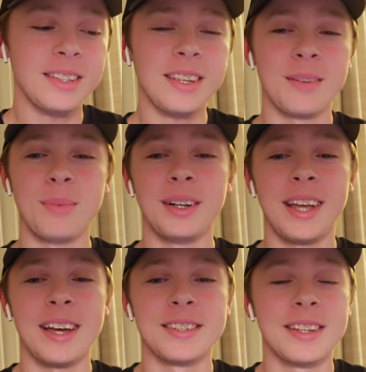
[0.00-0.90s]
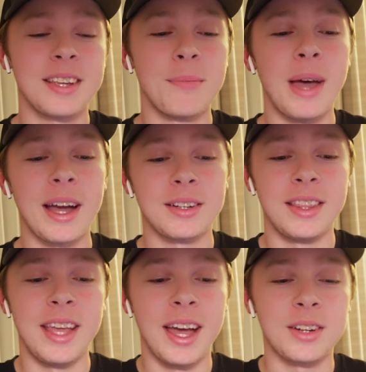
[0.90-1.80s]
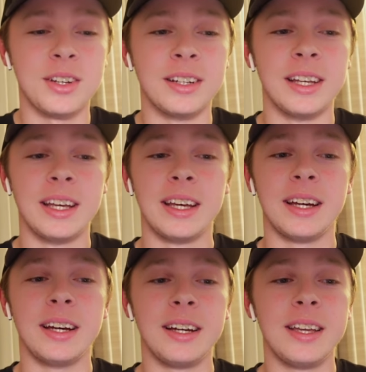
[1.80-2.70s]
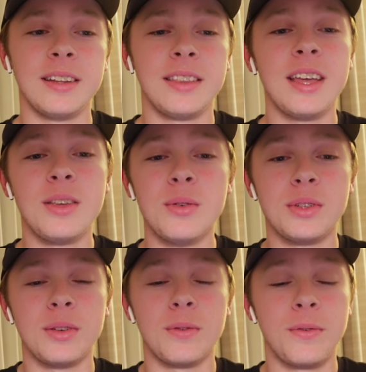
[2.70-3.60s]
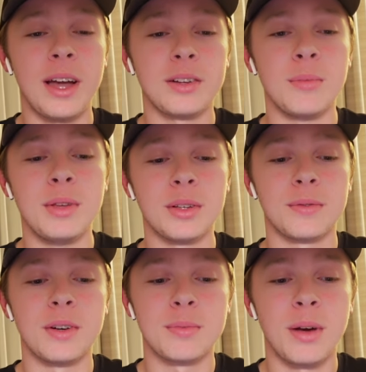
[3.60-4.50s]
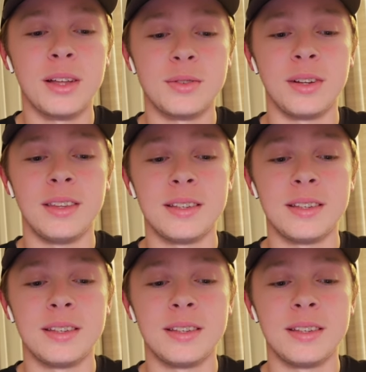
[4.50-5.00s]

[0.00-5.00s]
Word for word: But guys, let's get back to the action. Uh, again, thank you to Factor Meals for sponsoring this